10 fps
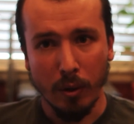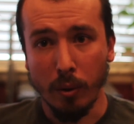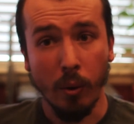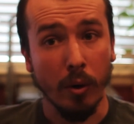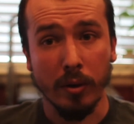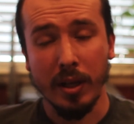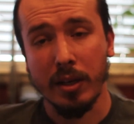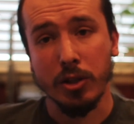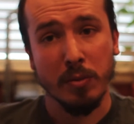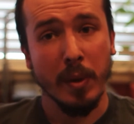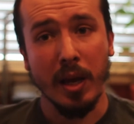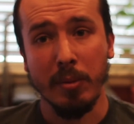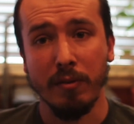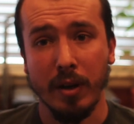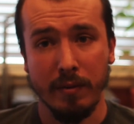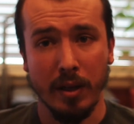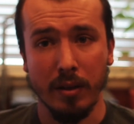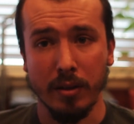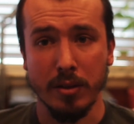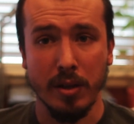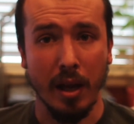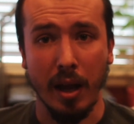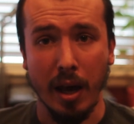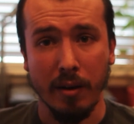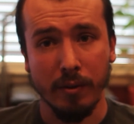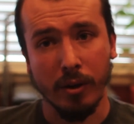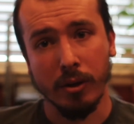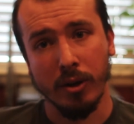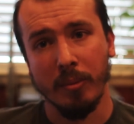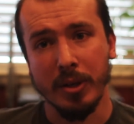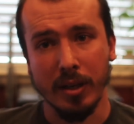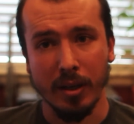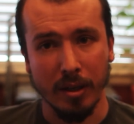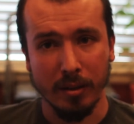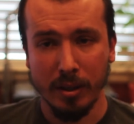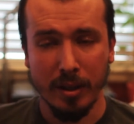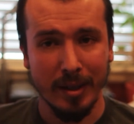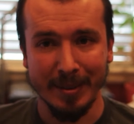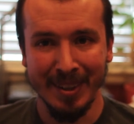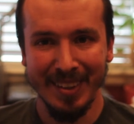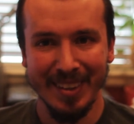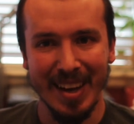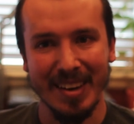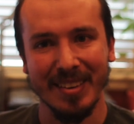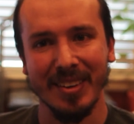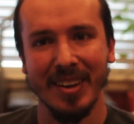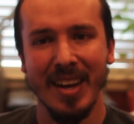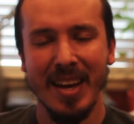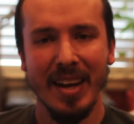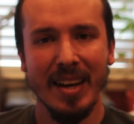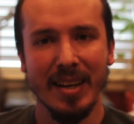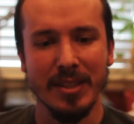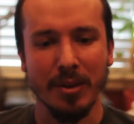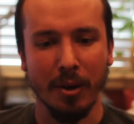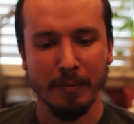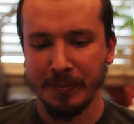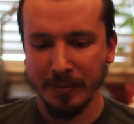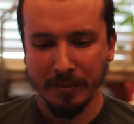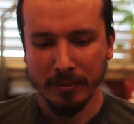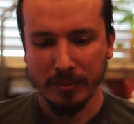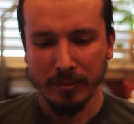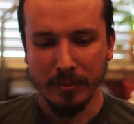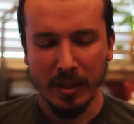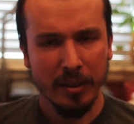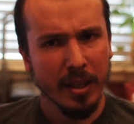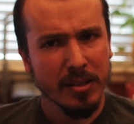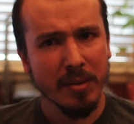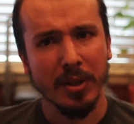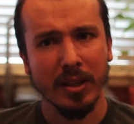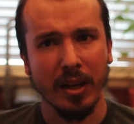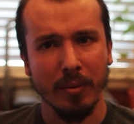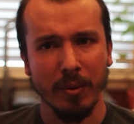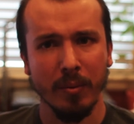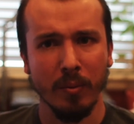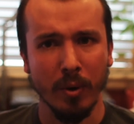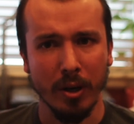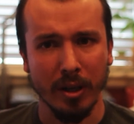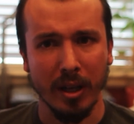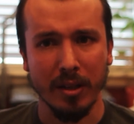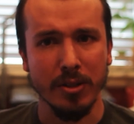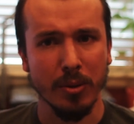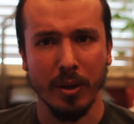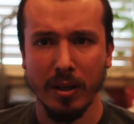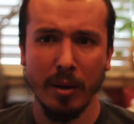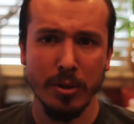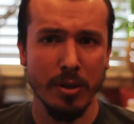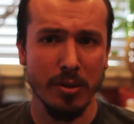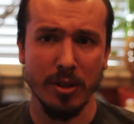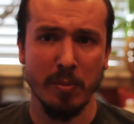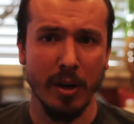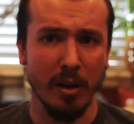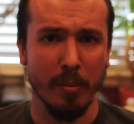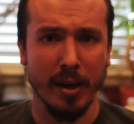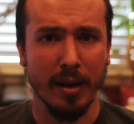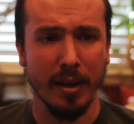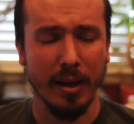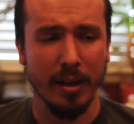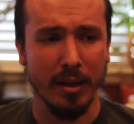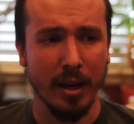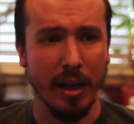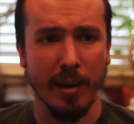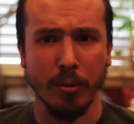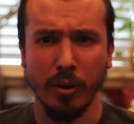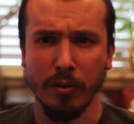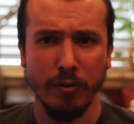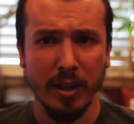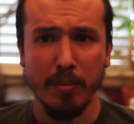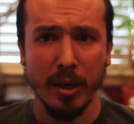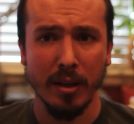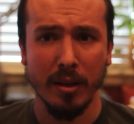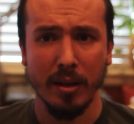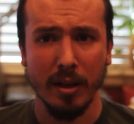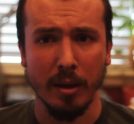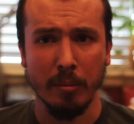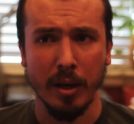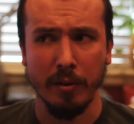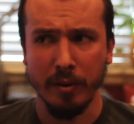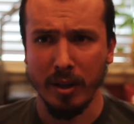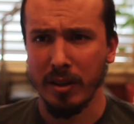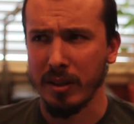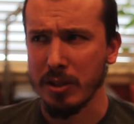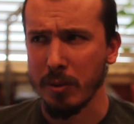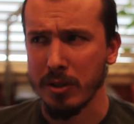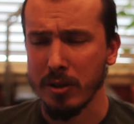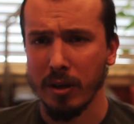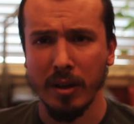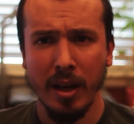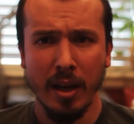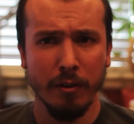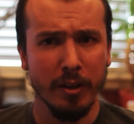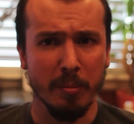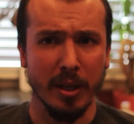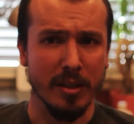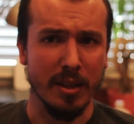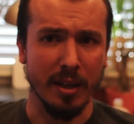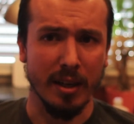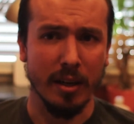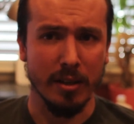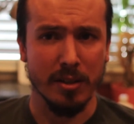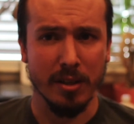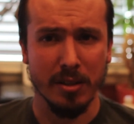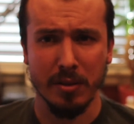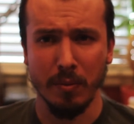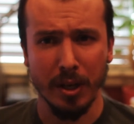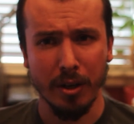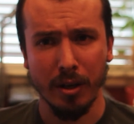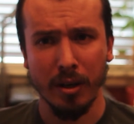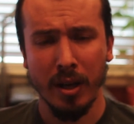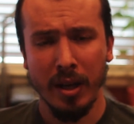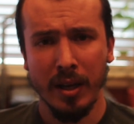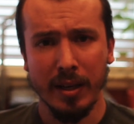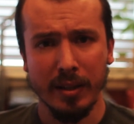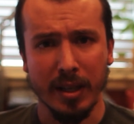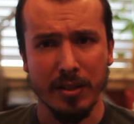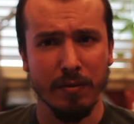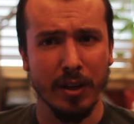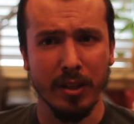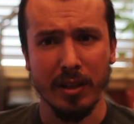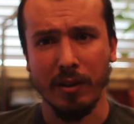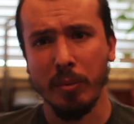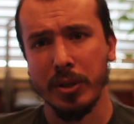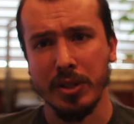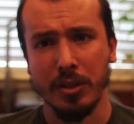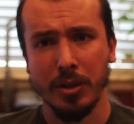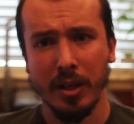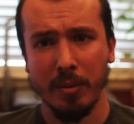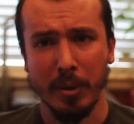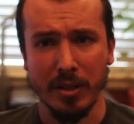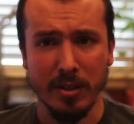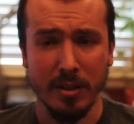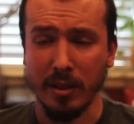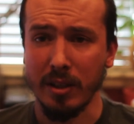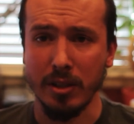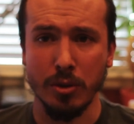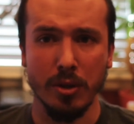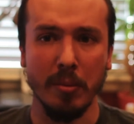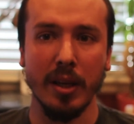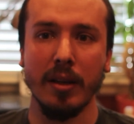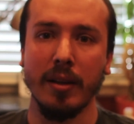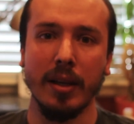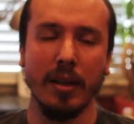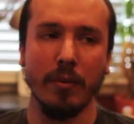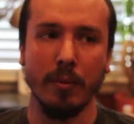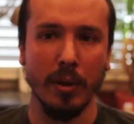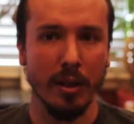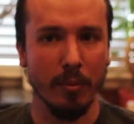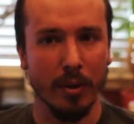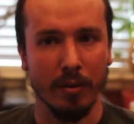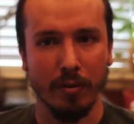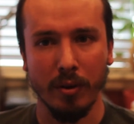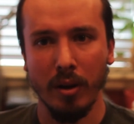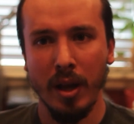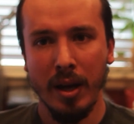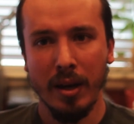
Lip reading: or they can just pay me $5 and have auto-updating editor. So that's something that I want to get into. And I was also inspired by an app called Feedbin. I think that's what it's called. Feedbin is like an RSS reader that's very developer-centric, but it's extremely clean, really wonderful.